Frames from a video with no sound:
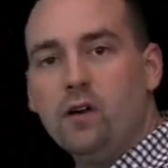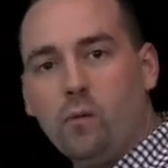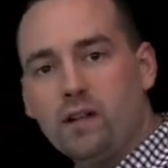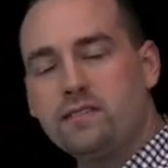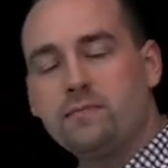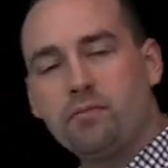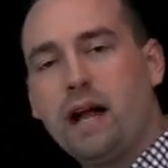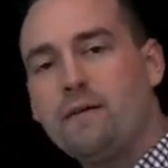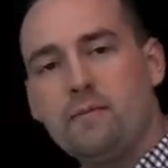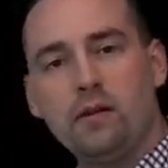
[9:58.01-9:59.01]
what's the
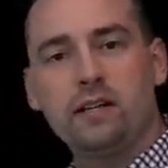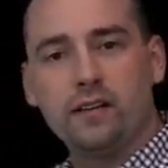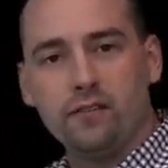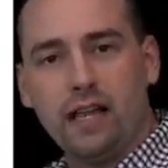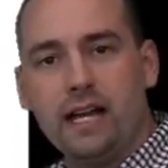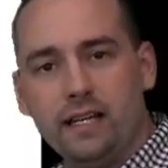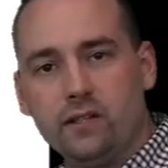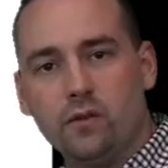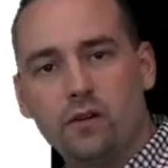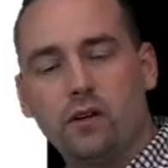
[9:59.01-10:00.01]
probability of lightning
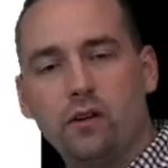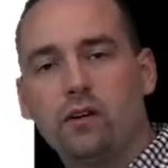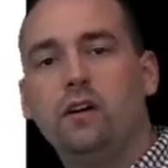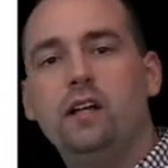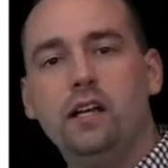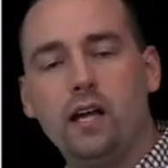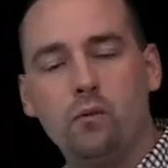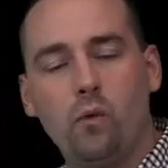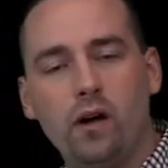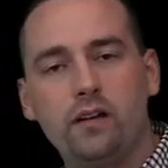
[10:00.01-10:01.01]
to occur
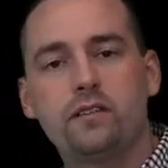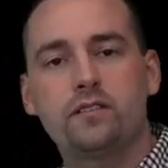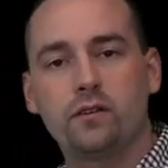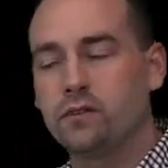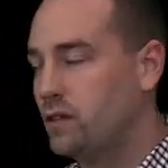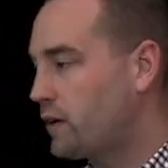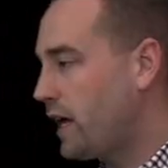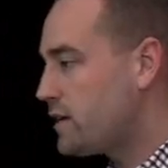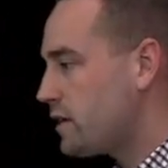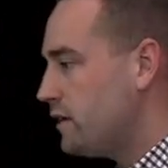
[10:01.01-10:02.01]
in one certain
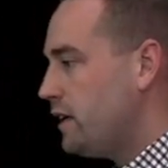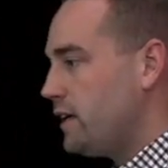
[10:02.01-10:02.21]
location.